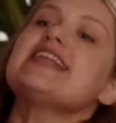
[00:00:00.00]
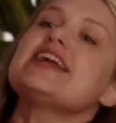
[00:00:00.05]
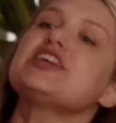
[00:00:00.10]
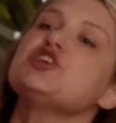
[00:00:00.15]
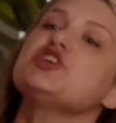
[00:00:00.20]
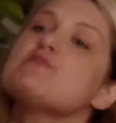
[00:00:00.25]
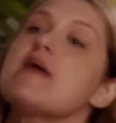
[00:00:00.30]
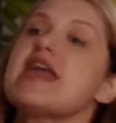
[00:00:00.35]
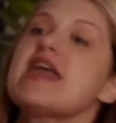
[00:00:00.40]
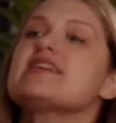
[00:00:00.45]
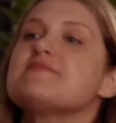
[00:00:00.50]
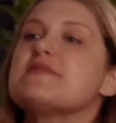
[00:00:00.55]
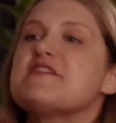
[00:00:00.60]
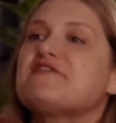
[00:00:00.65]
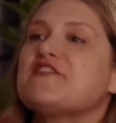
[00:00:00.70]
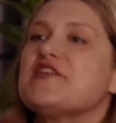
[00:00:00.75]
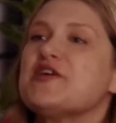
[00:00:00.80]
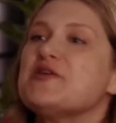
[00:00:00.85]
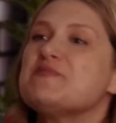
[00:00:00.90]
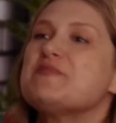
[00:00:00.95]
in attire, and she
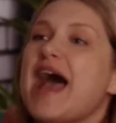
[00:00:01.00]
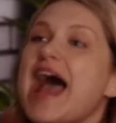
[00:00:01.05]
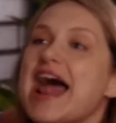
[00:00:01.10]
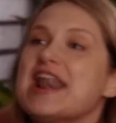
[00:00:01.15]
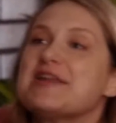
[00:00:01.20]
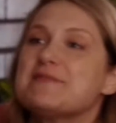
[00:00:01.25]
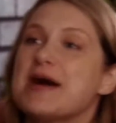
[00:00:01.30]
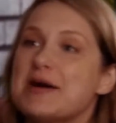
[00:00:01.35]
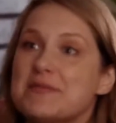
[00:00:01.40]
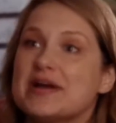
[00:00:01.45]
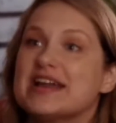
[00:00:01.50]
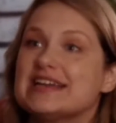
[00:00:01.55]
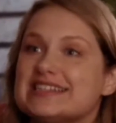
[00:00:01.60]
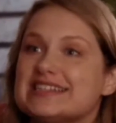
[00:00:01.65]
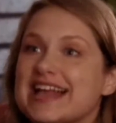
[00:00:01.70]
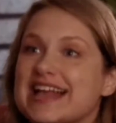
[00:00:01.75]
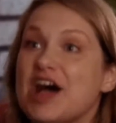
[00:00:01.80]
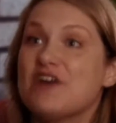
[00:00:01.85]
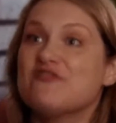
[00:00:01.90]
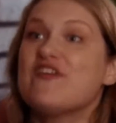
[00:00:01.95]
berates him for
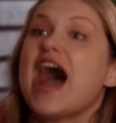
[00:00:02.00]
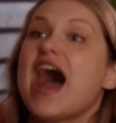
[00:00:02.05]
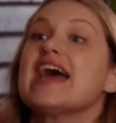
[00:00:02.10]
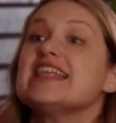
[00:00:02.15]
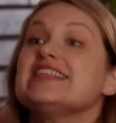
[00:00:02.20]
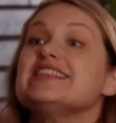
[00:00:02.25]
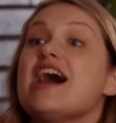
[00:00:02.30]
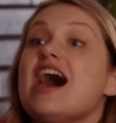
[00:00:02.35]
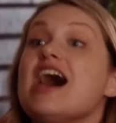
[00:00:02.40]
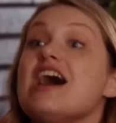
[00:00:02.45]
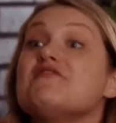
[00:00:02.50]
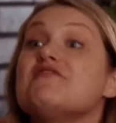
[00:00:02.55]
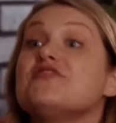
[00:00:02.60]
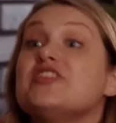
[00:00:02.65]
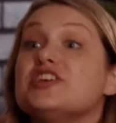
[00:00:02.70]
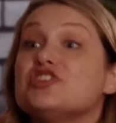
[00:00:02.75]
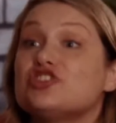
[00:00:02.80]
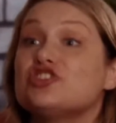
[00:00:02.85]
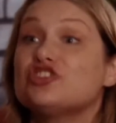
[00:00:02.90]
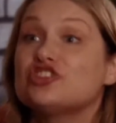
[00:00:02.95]
questioning her shirt and
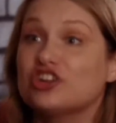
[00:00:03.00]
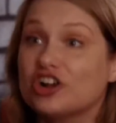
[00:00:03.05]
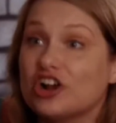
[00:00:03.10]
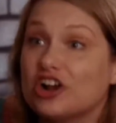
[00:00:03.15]
screams at him